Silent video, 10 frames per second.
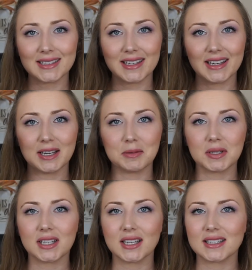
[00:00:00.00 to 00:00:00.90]
to get
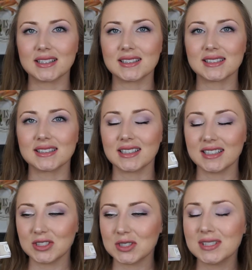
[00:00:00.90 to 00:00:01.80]
because
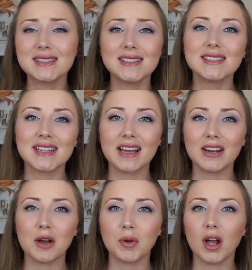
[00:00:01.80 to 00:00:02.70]
it's just a
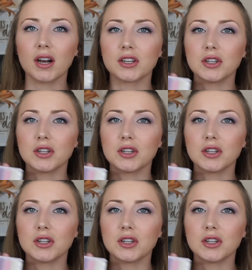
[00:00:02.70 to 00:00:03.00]
stand-up product.